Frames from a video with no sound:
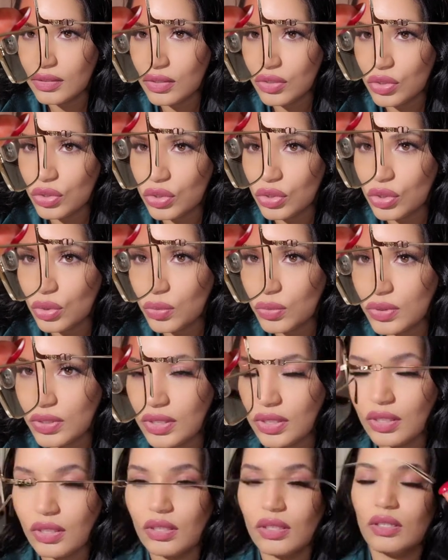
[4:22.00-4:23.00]
so
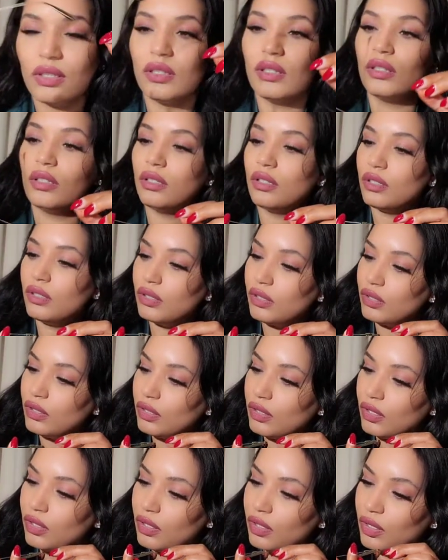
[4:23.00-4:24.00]
tiny
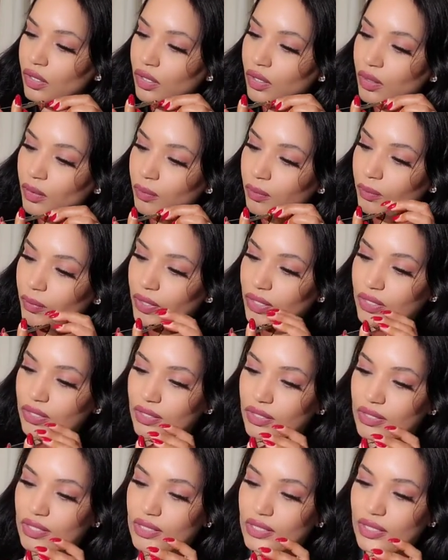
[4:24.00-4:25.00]
but it
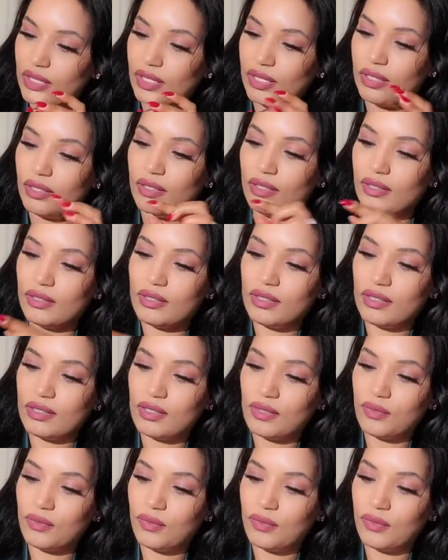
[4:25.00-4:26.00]
does say it. It says
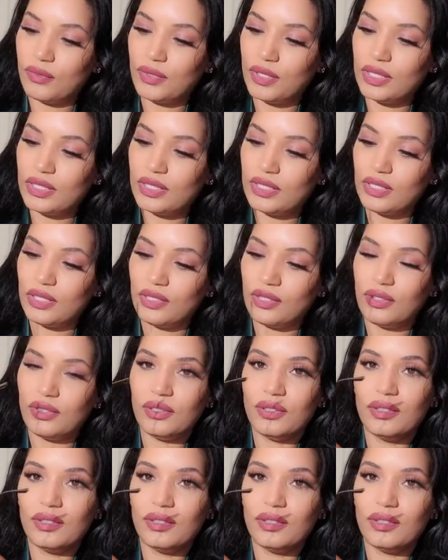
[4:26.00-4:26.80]
it right here.